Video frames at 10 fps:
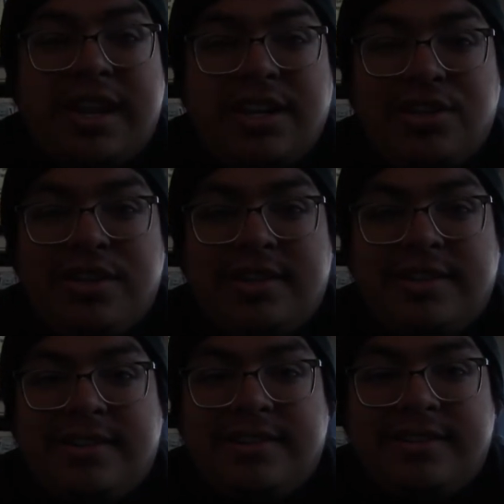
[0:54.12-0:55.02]
Nation
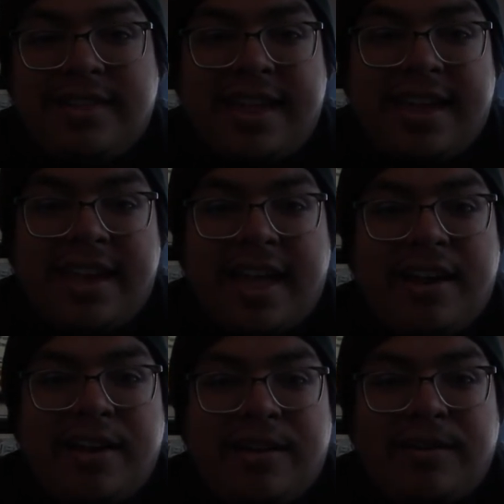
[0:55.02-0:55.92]
thing. I
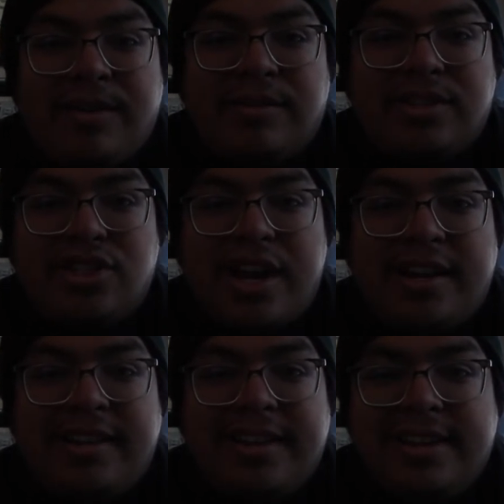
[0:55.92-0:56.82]
don't know if that was a
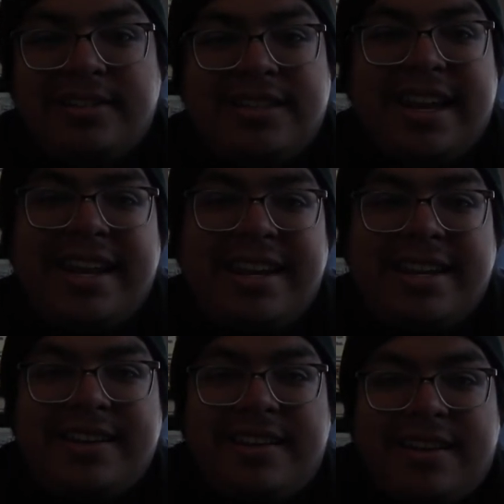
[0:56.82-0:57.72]
channel. It was an
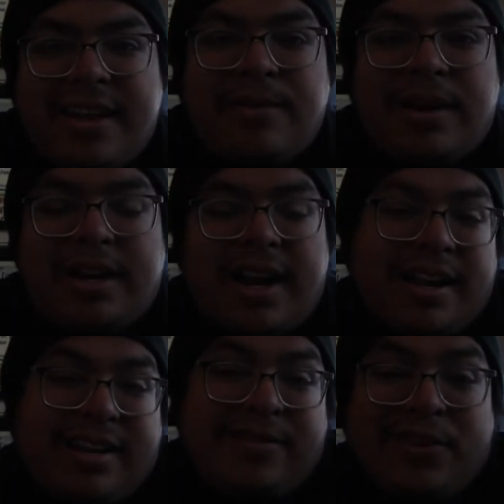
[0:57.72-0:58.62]
Indian network. I
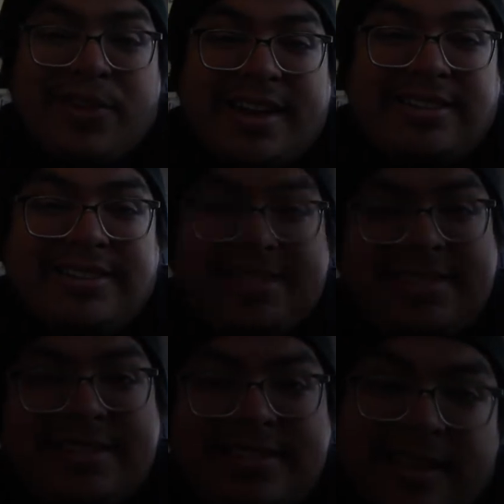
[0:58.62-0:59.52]
didn't even know that
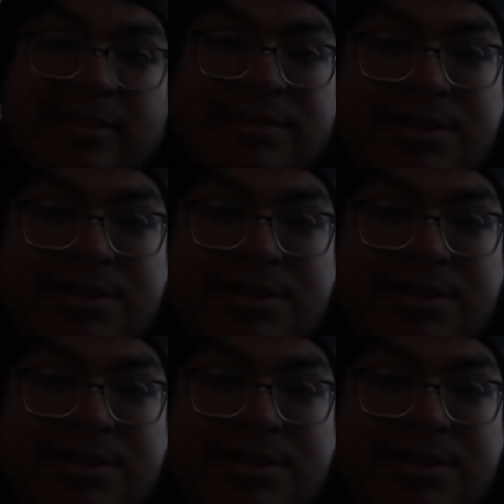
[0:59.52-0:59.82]
existed. That was